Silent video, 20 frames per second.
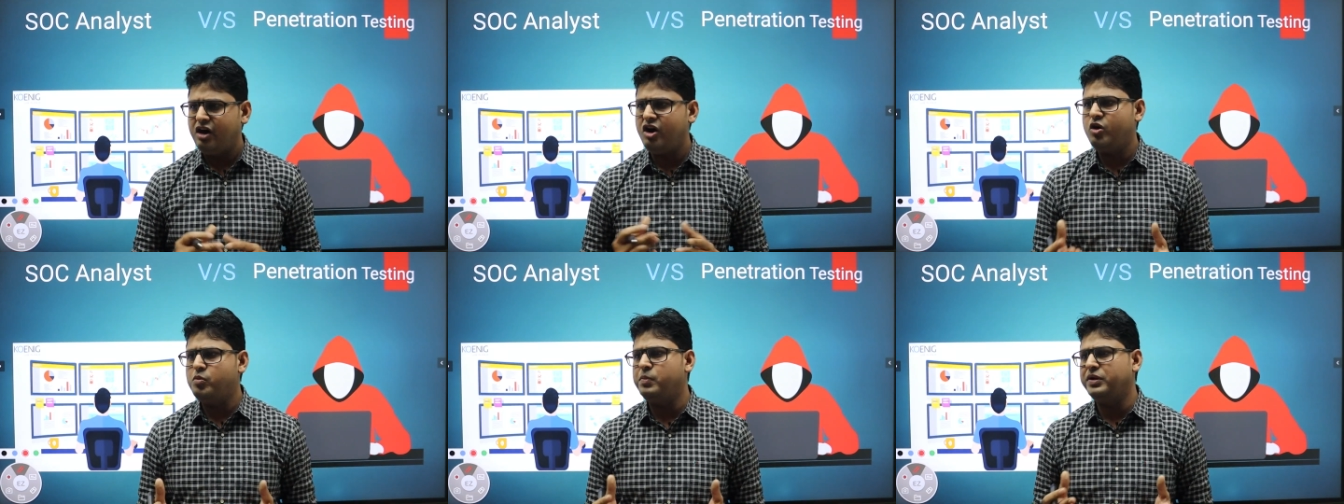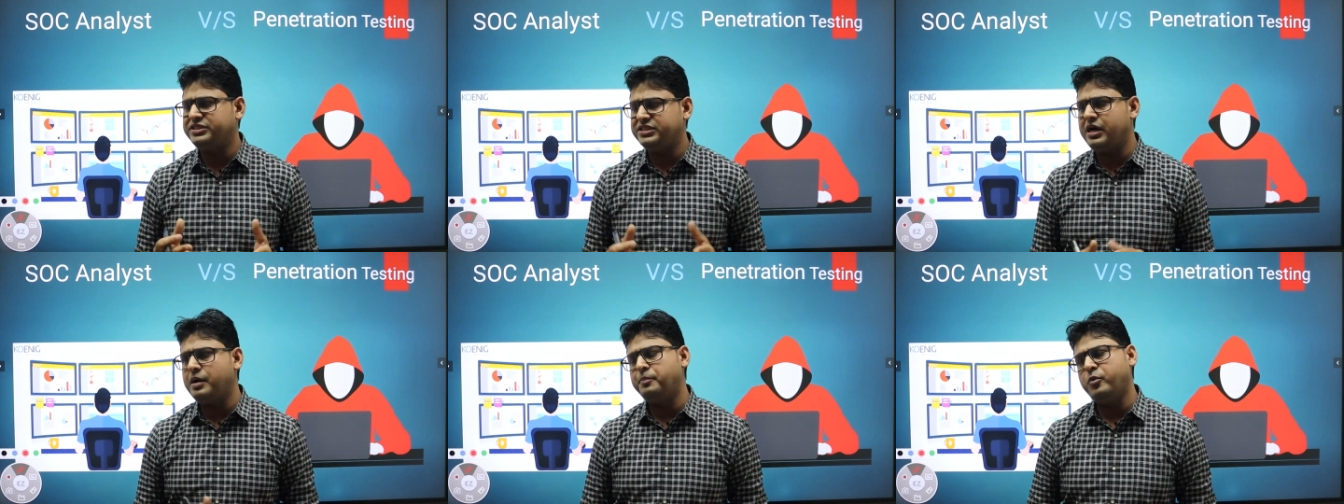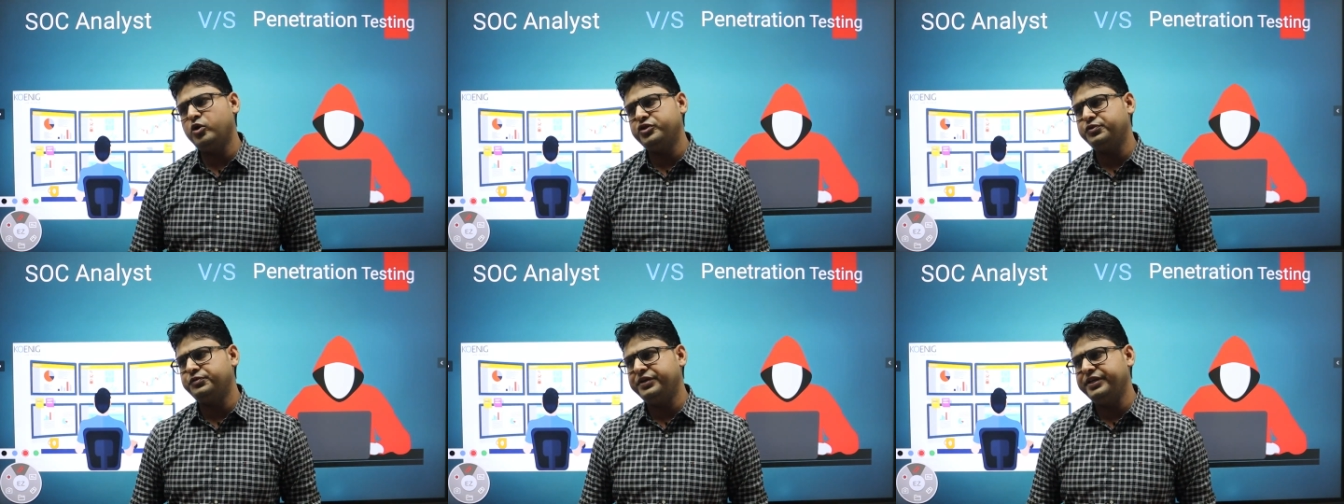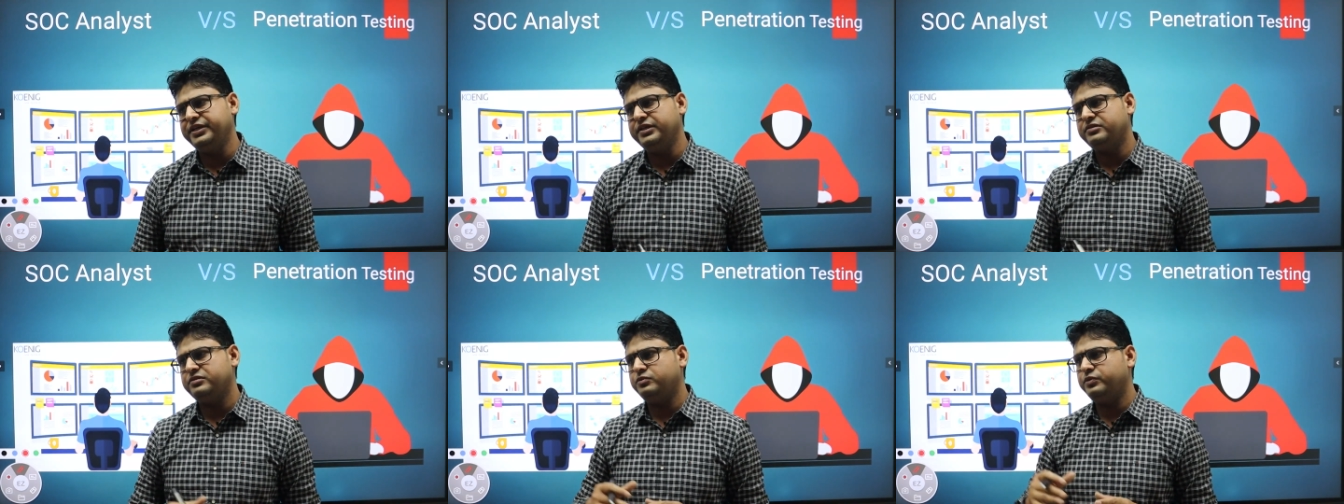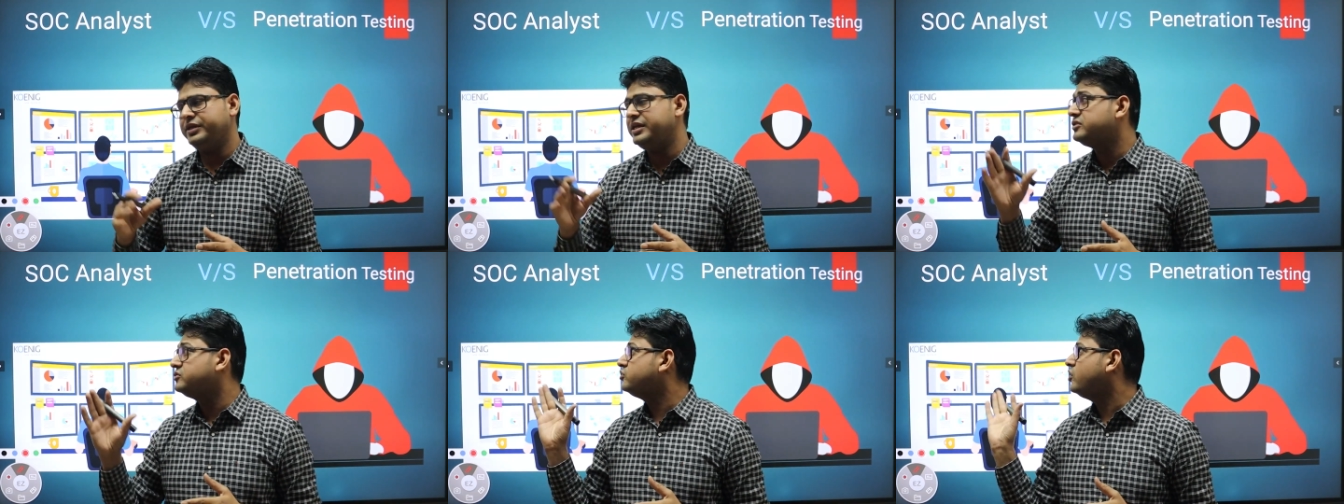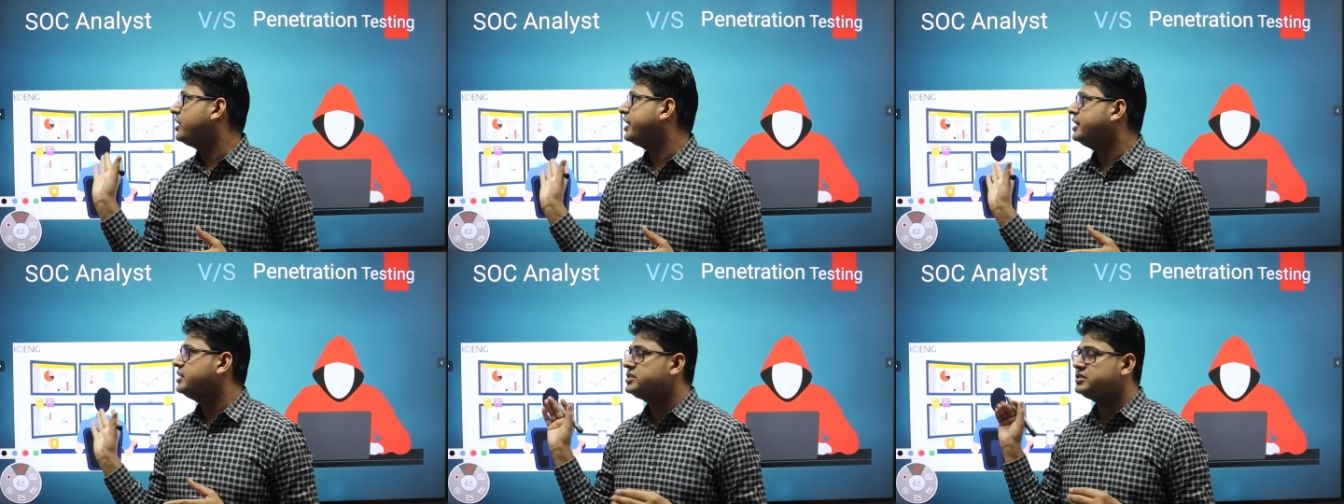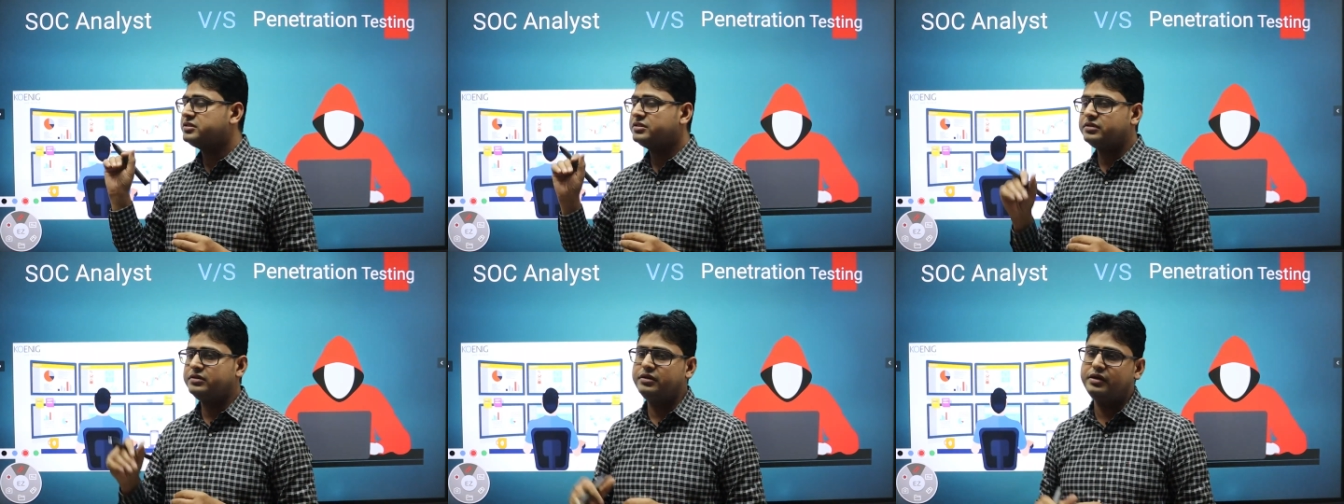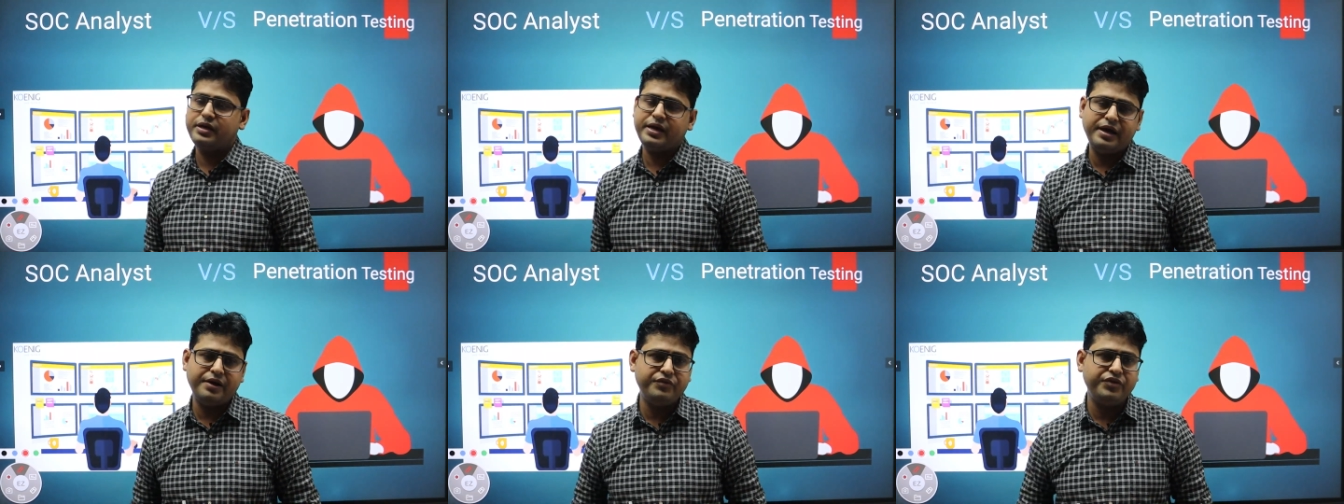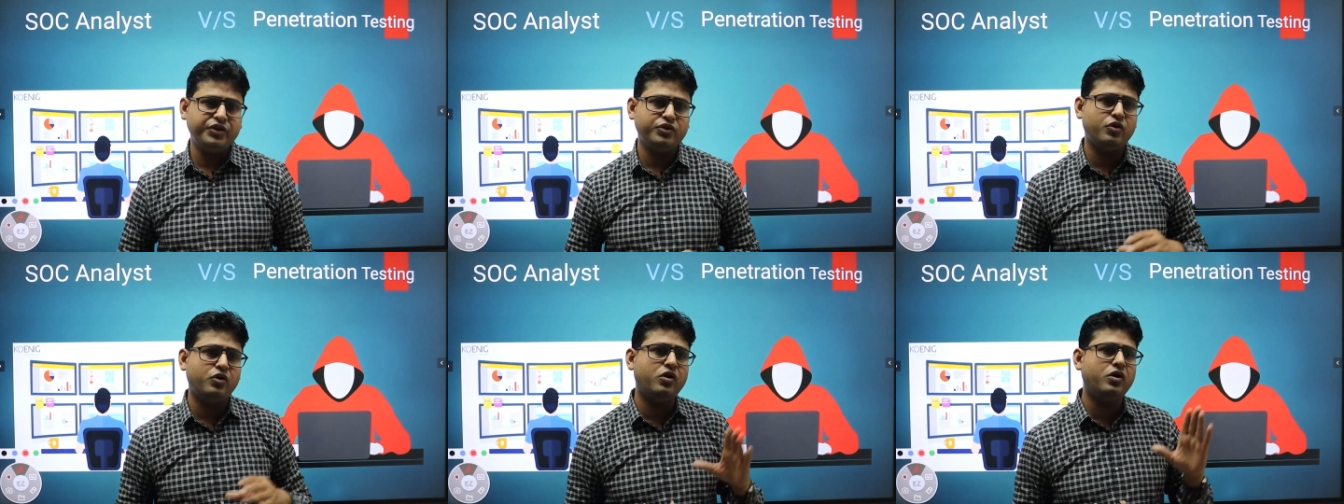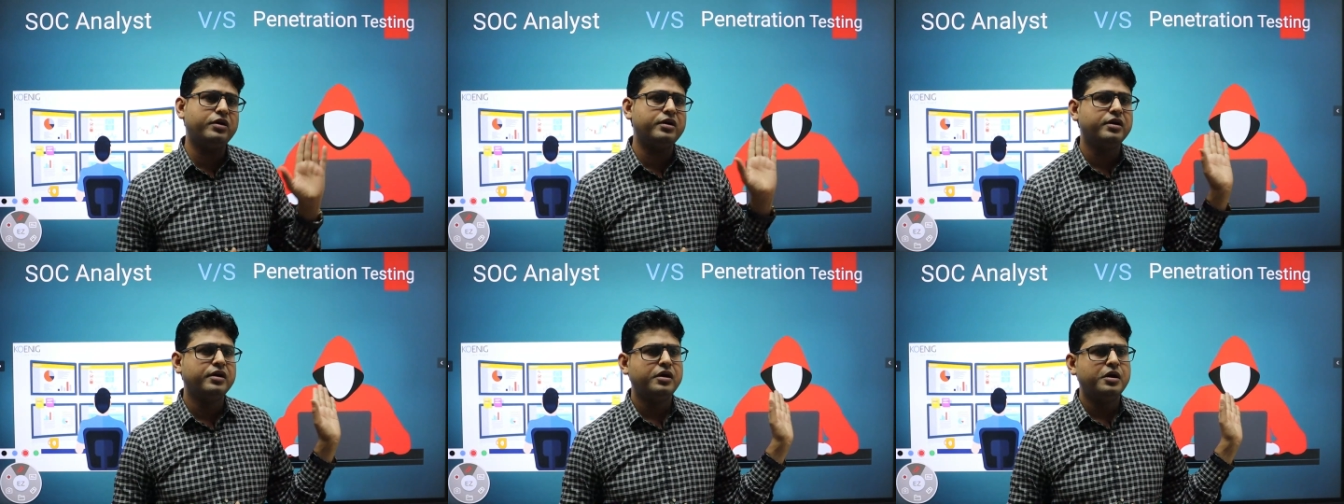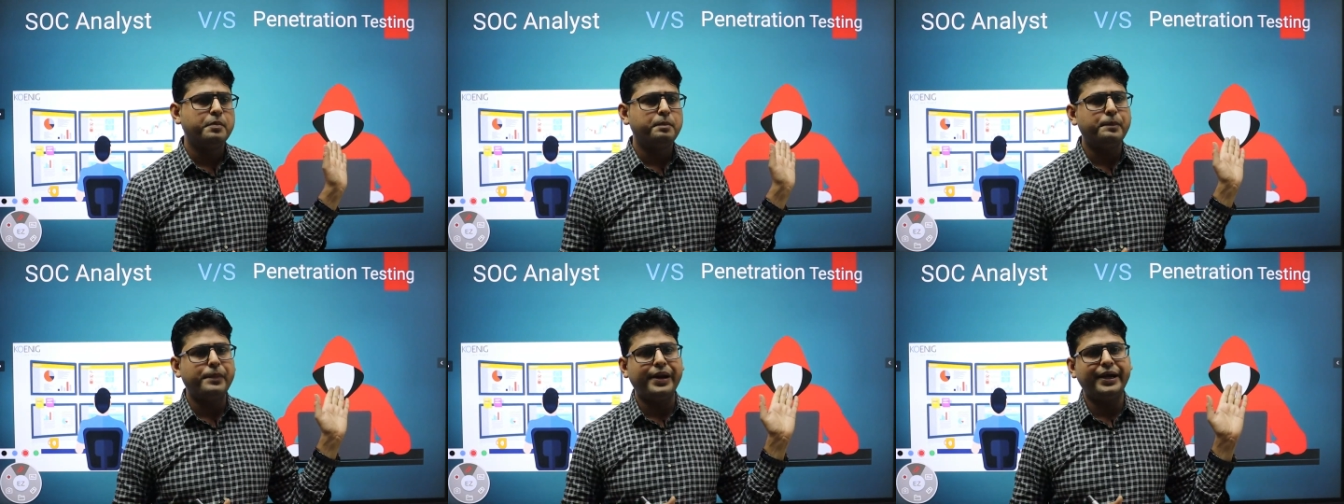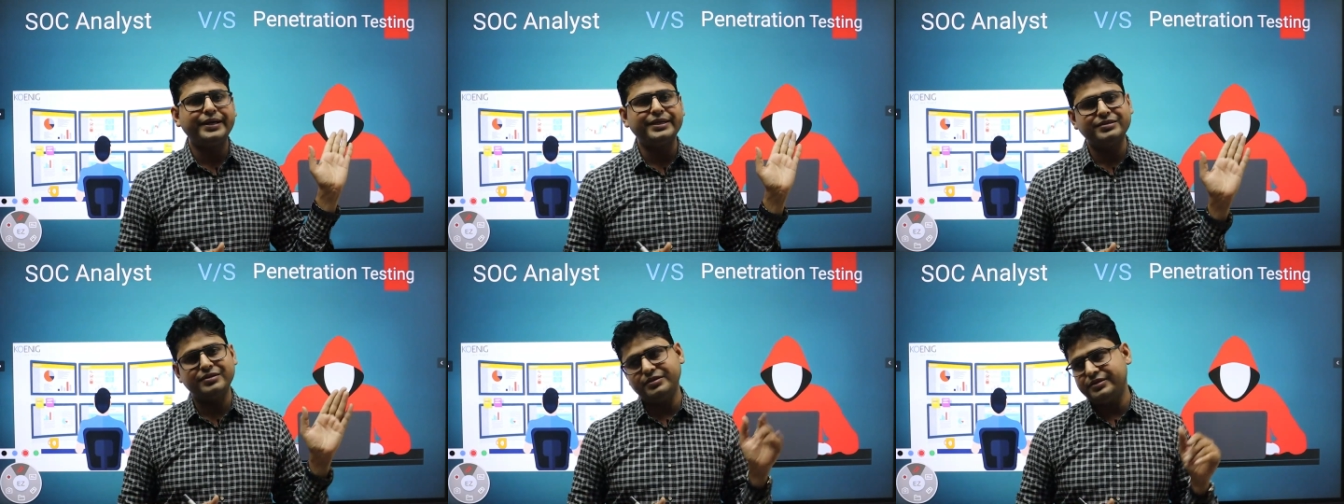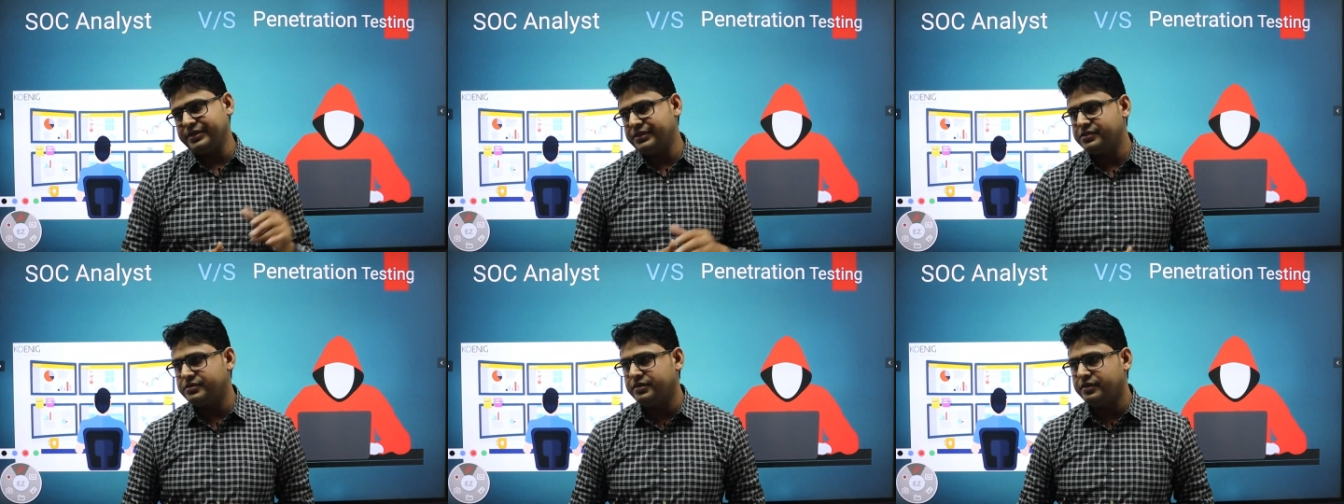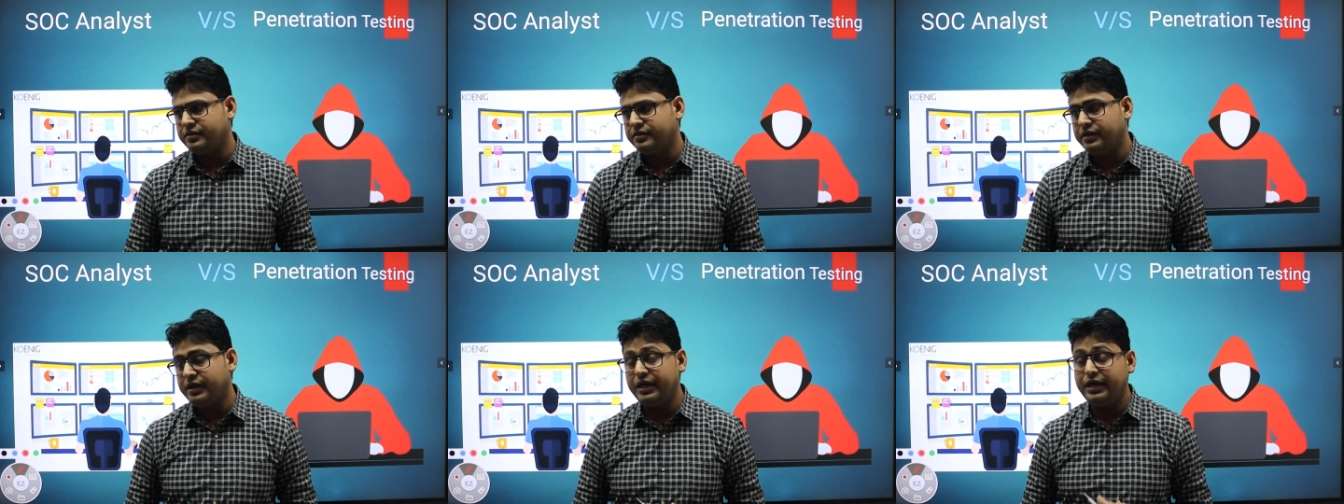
How much opportunities whether SOC analyst having or penetration tester.